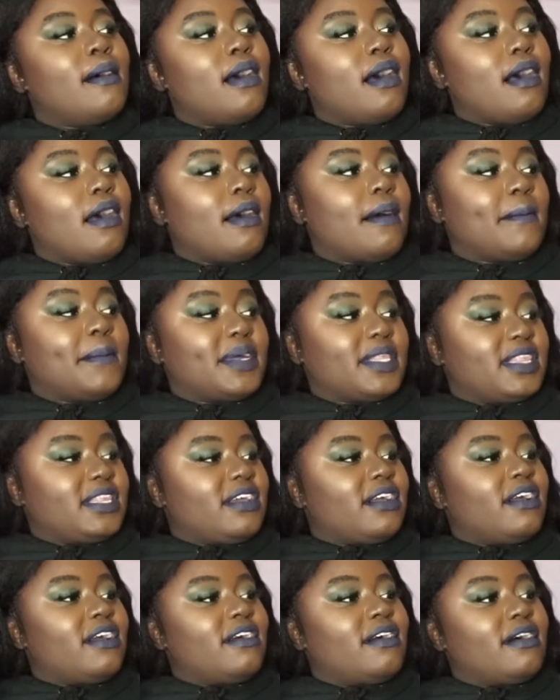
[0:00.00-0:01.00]
But
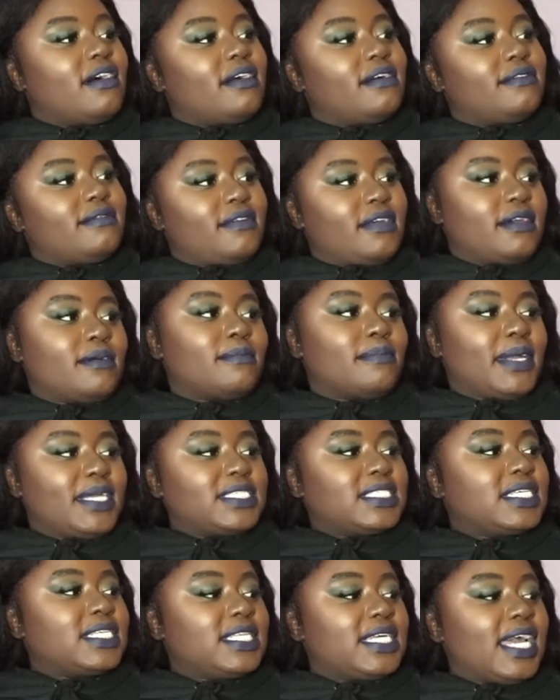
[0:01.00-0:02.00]
they're
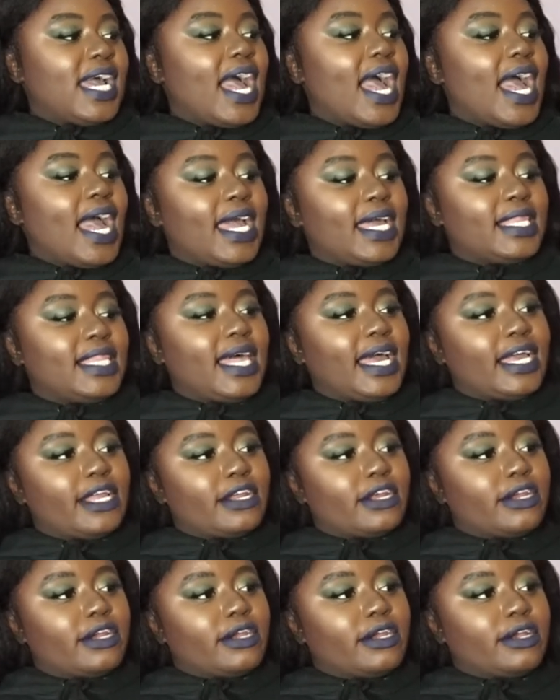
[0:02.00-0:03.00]
basically a
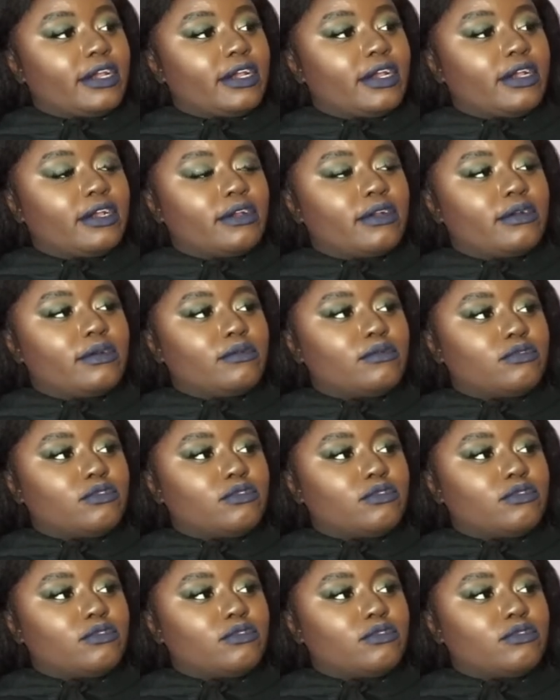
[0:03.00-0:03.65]
highlighter